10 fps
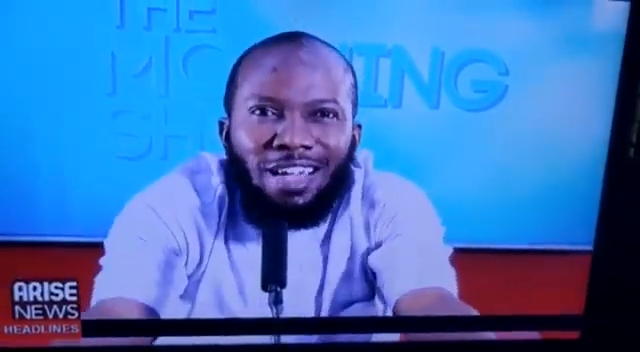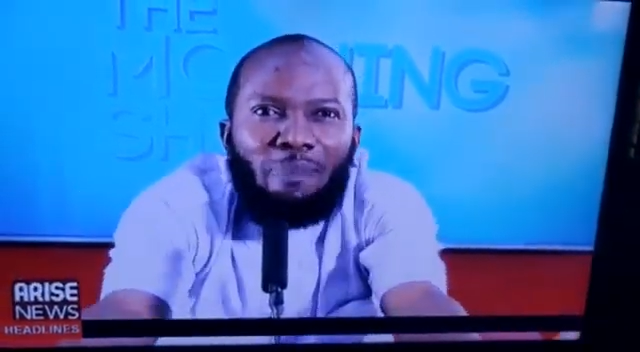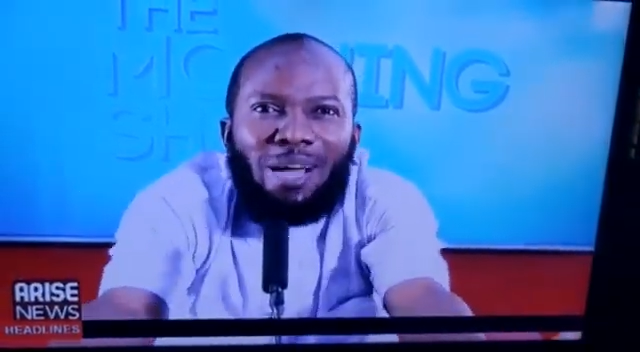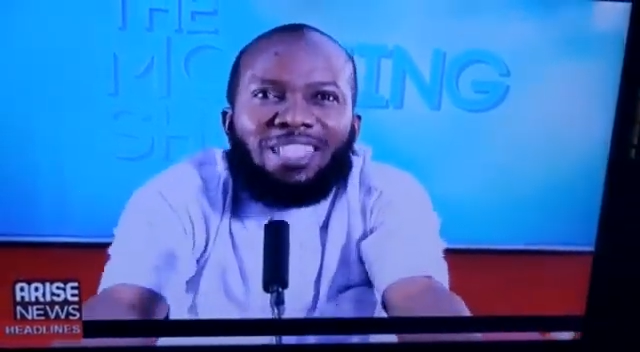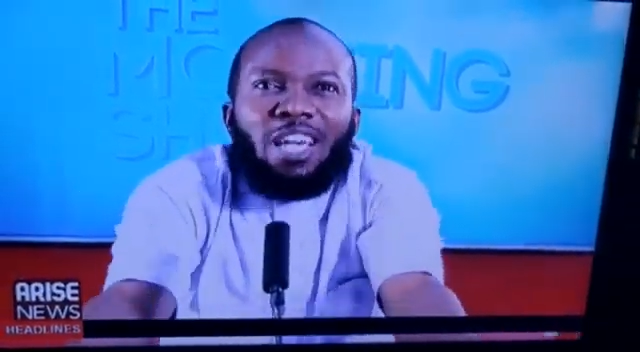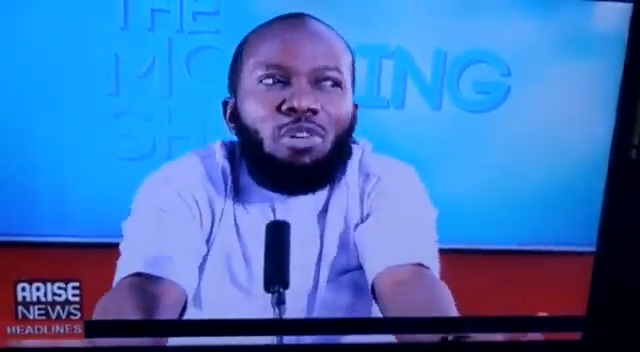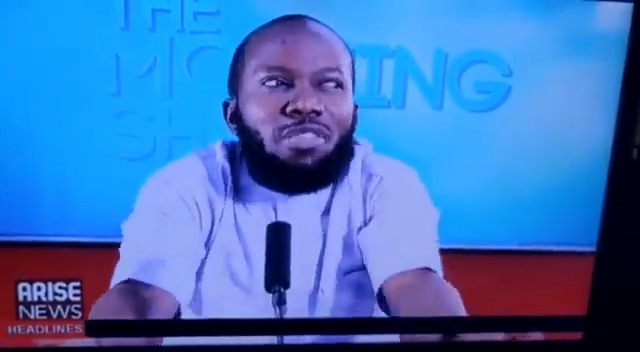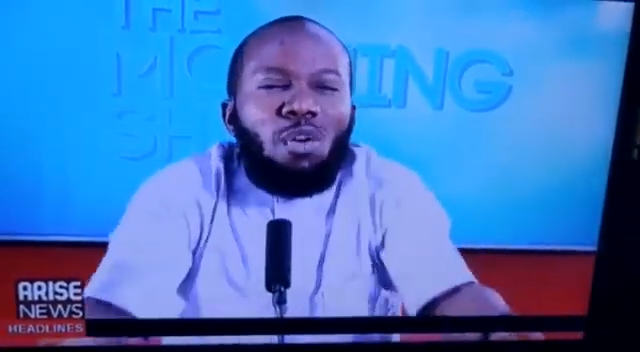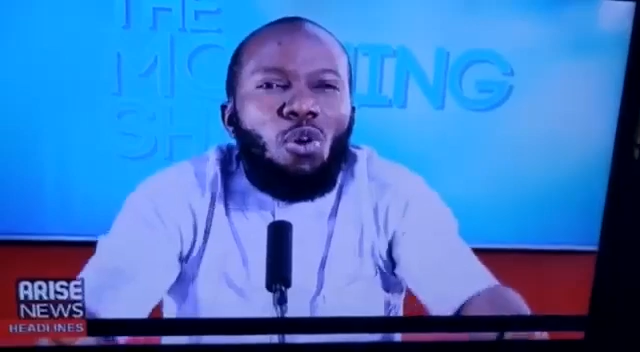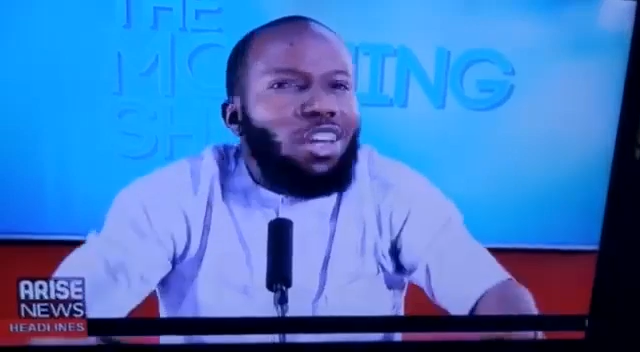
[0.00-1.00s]
Gabashewu
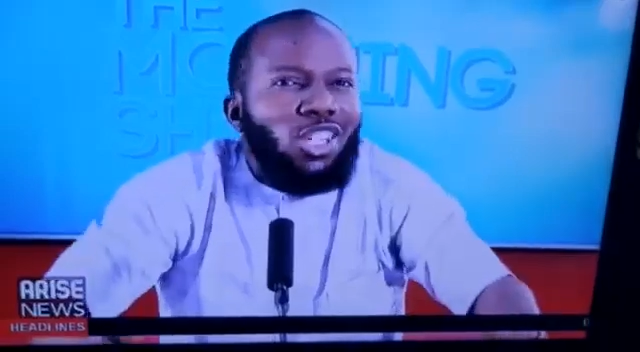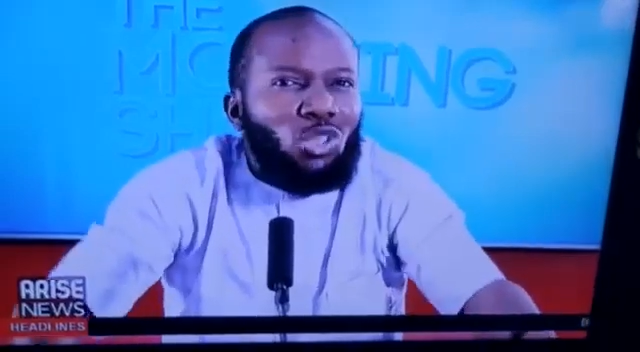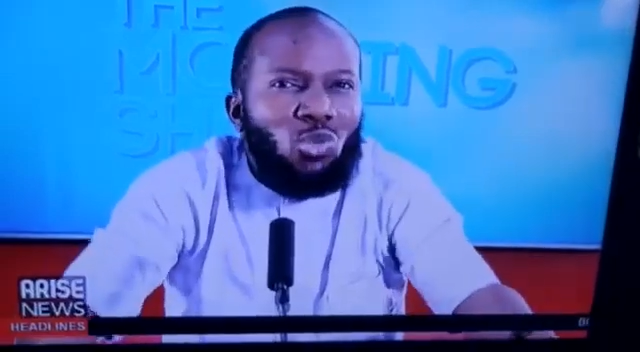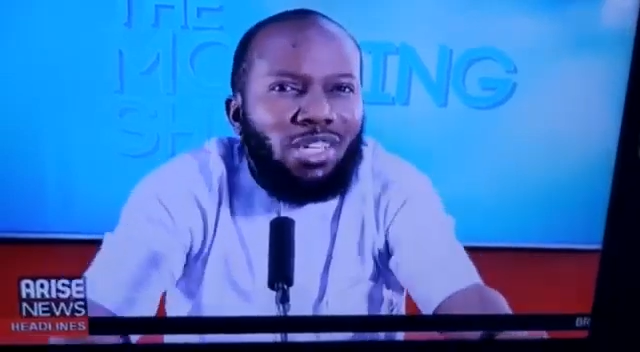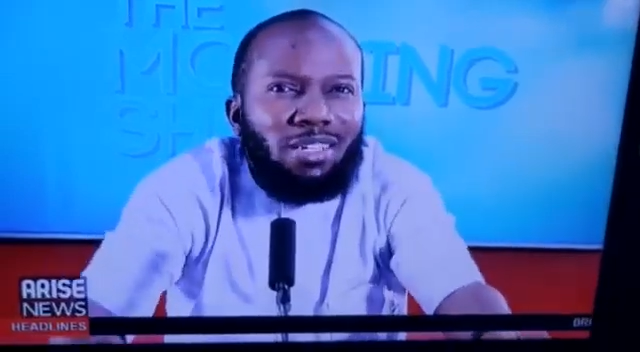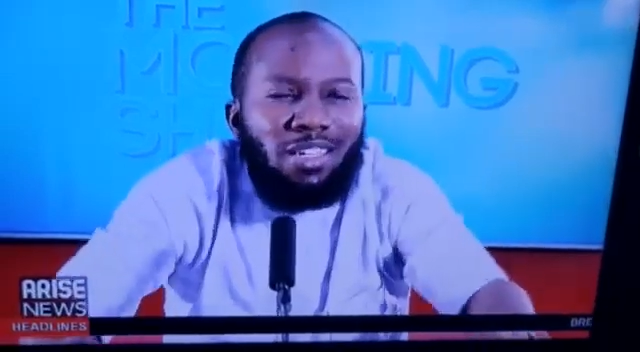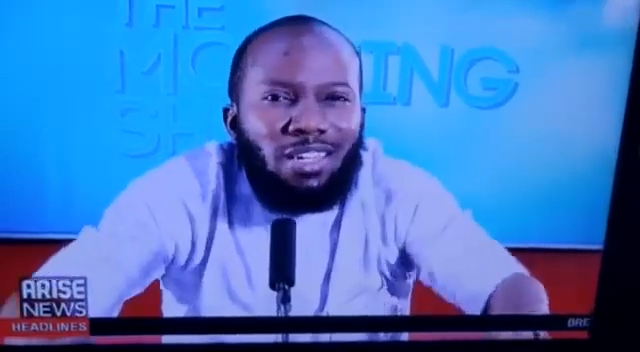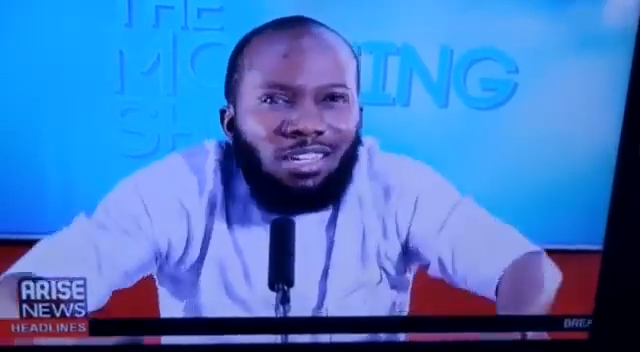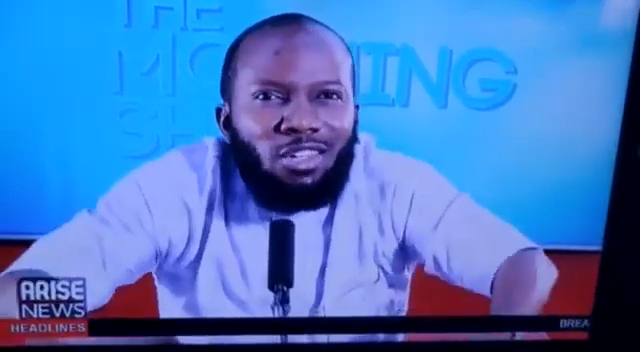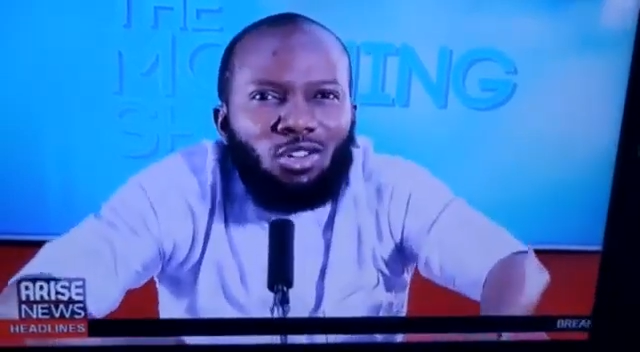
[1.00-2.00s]
is the one issuing,
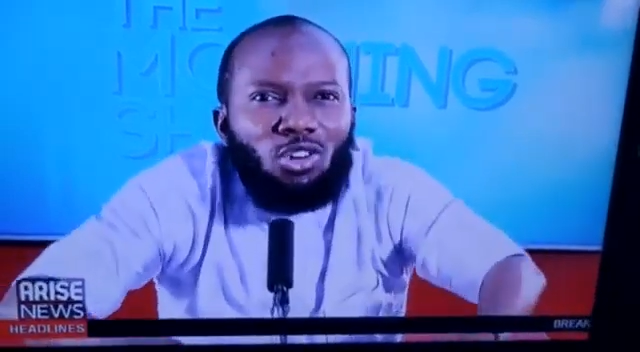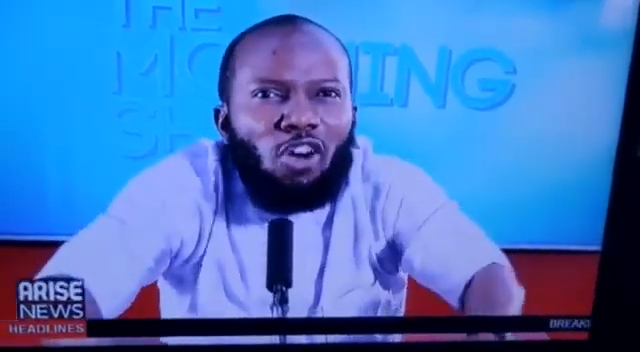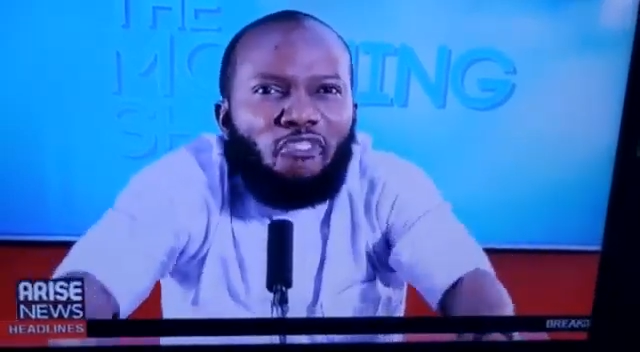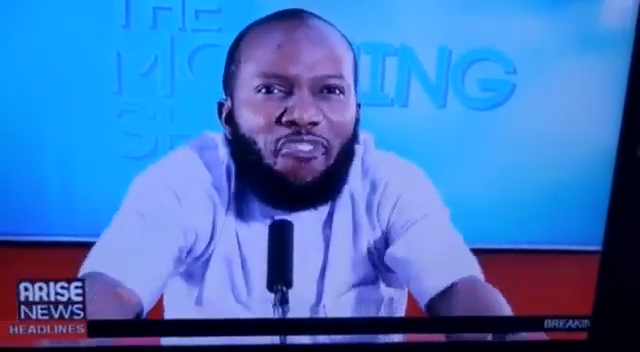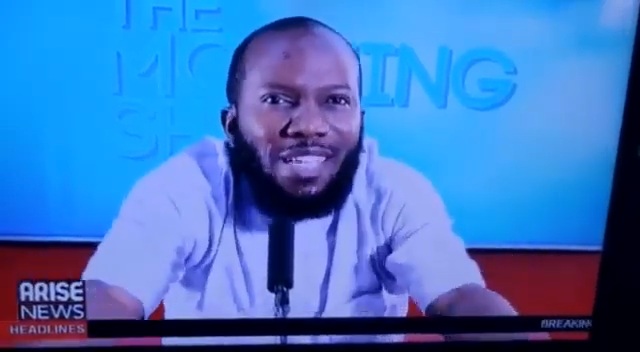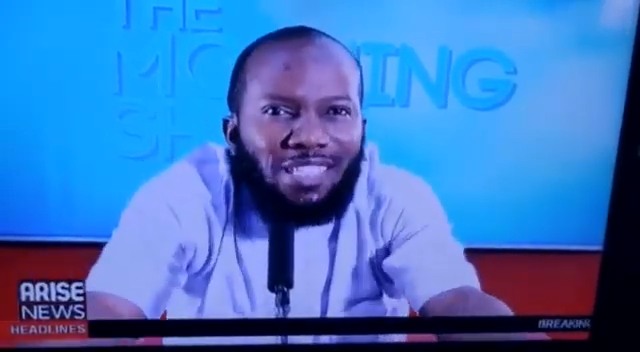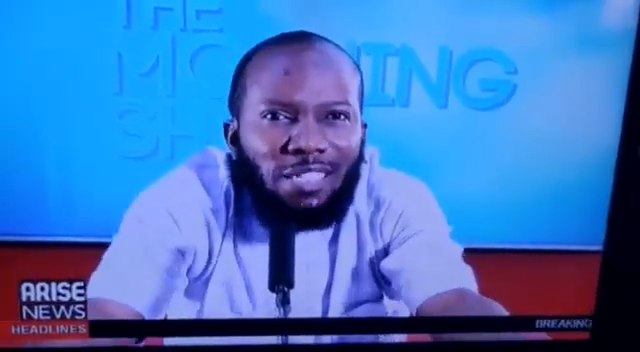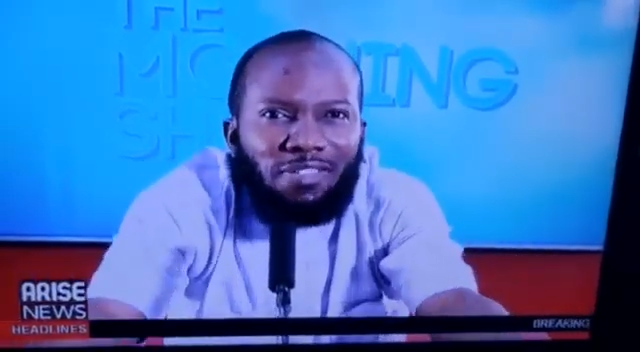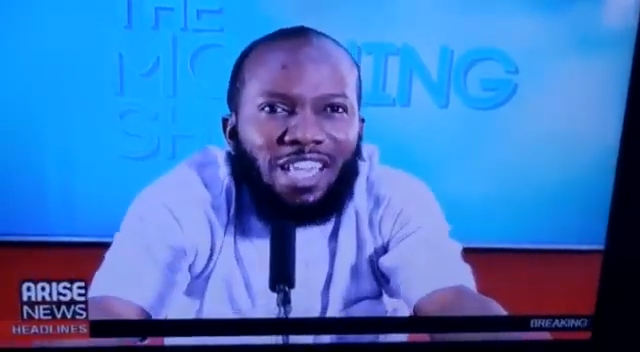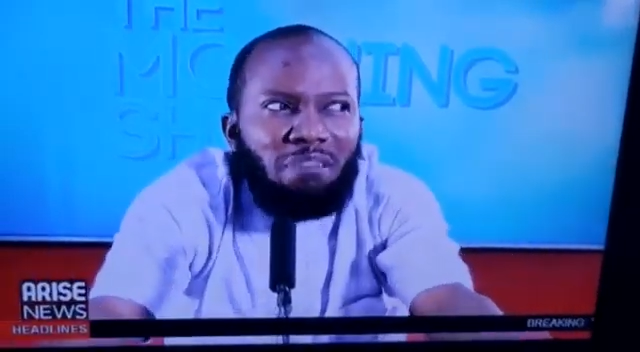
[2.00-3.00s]
you know,
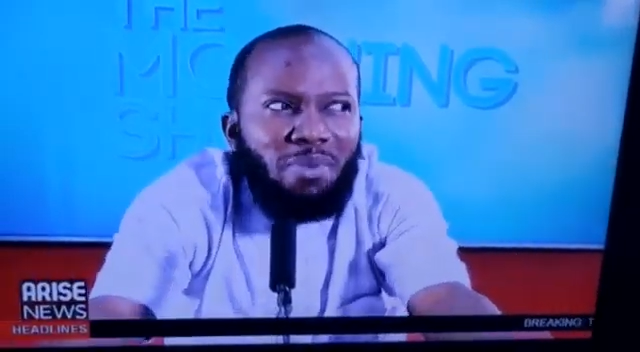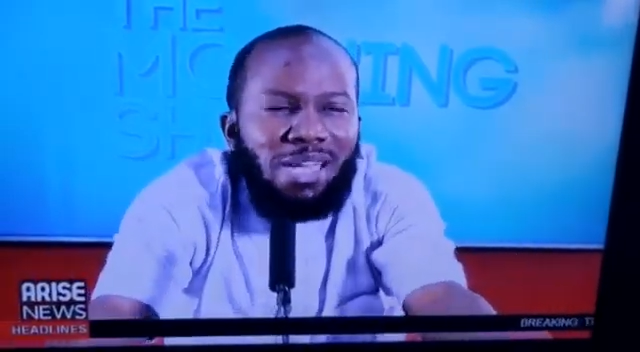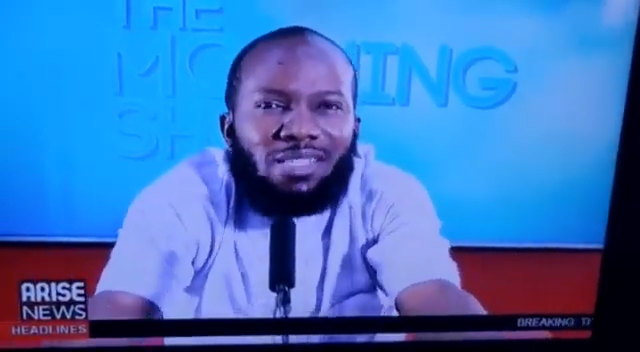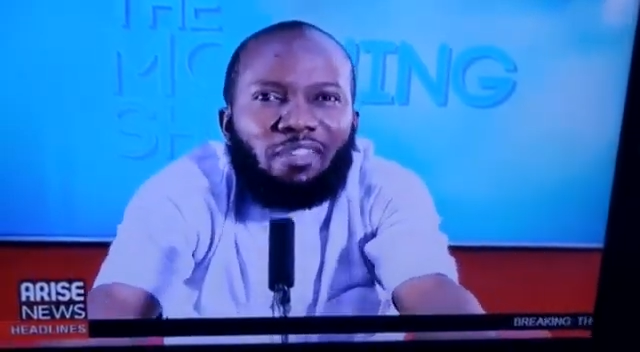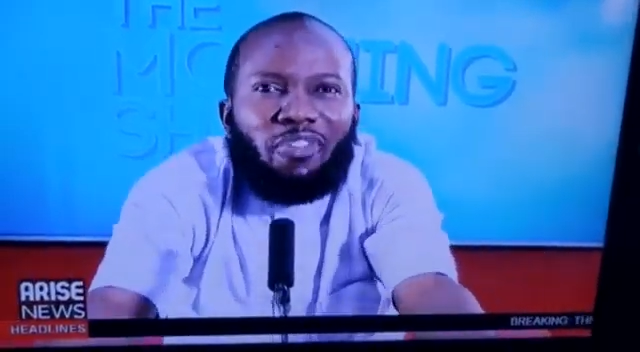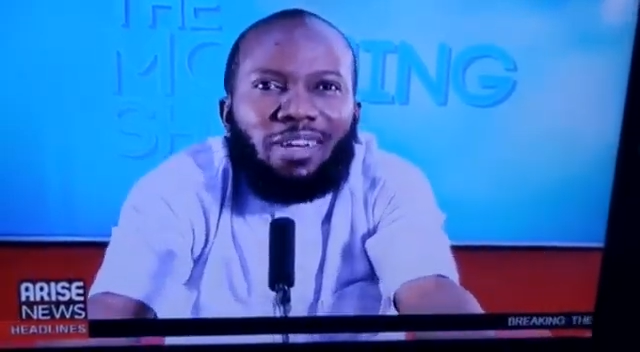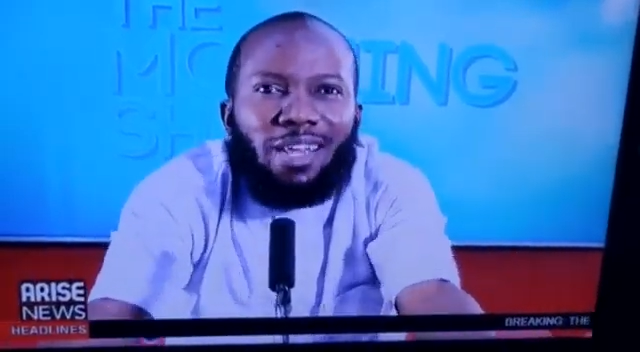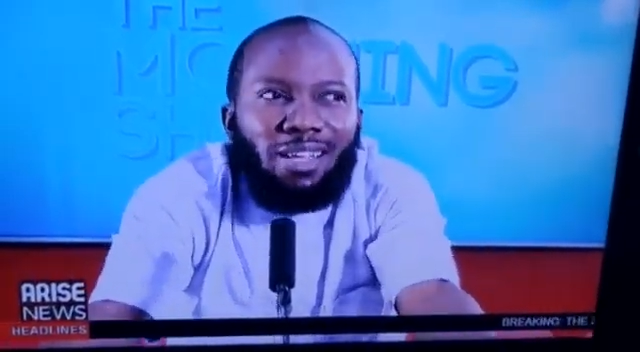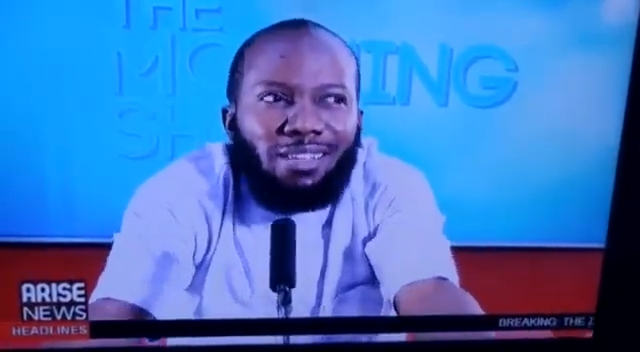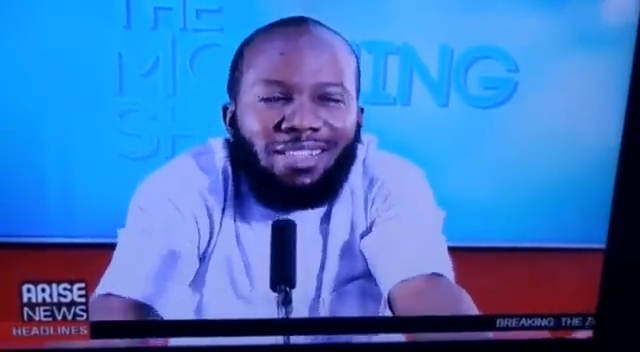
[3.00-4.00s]
offensive statements every day,